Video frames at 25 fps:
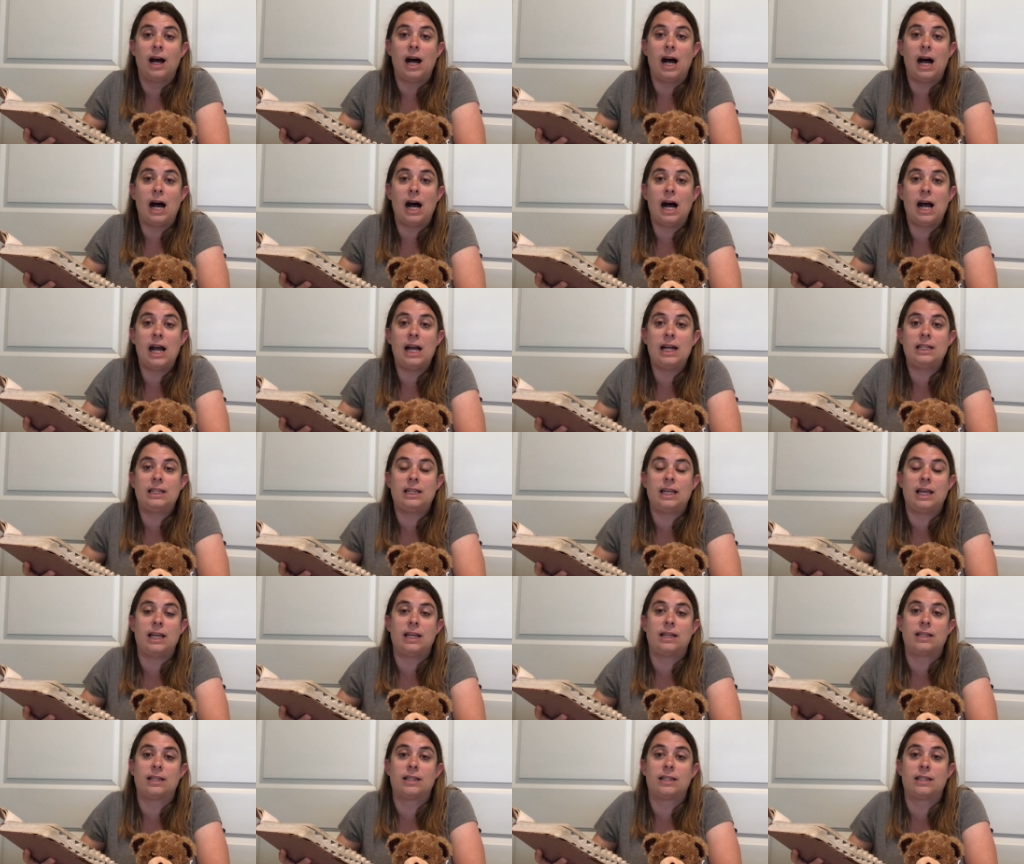I
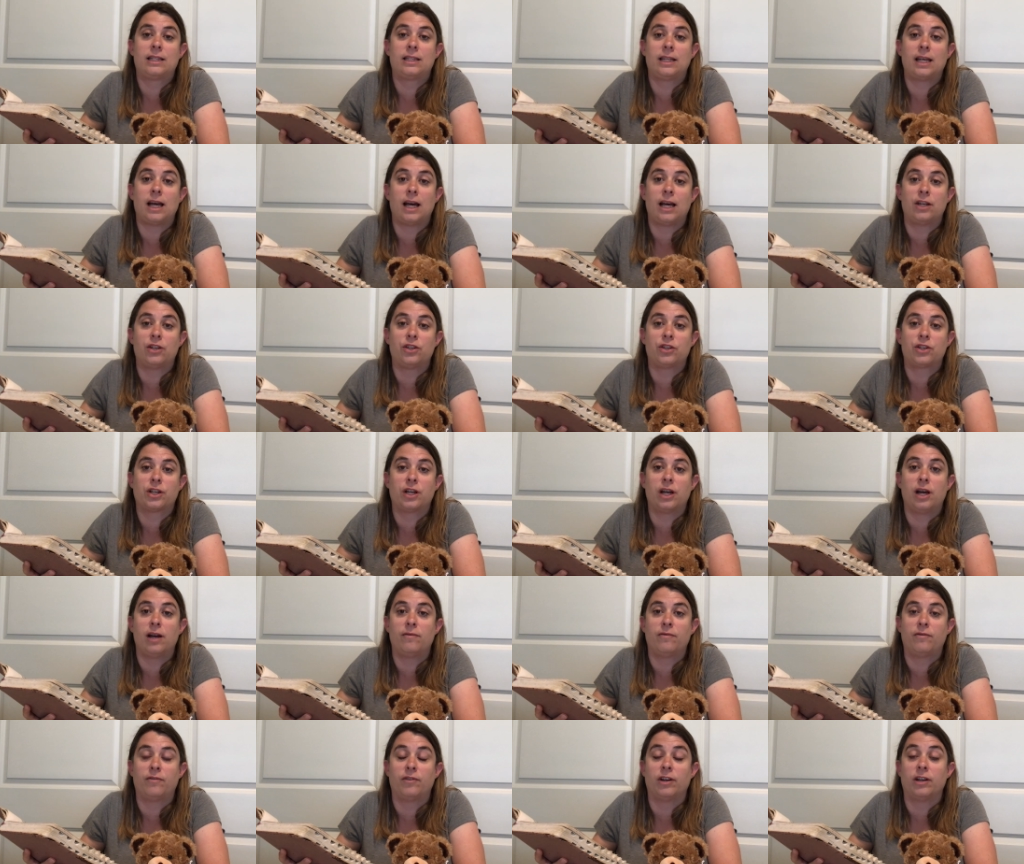take such
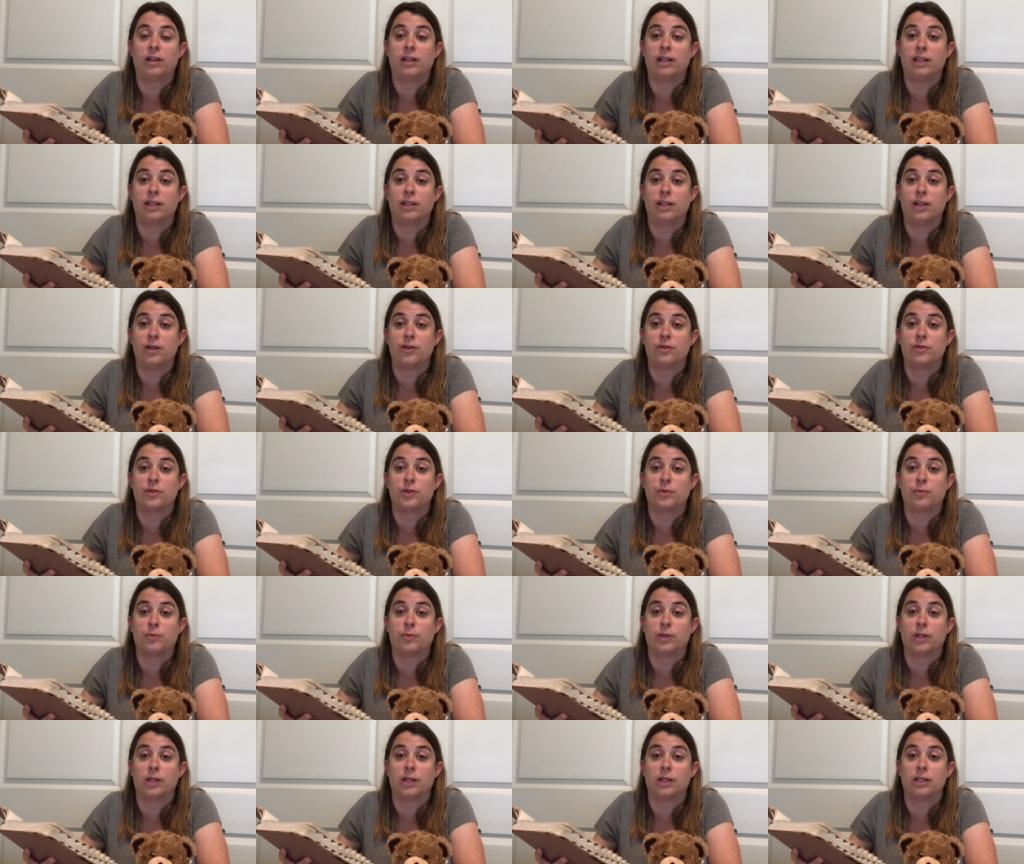comfort in those
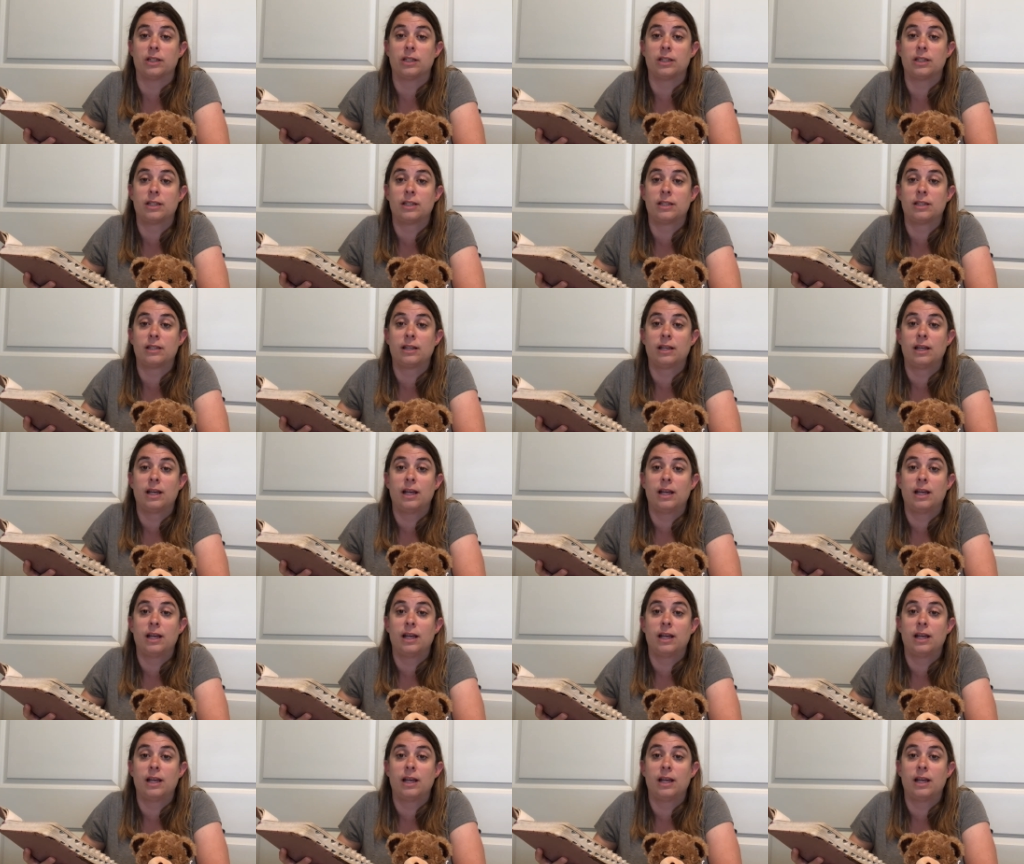words.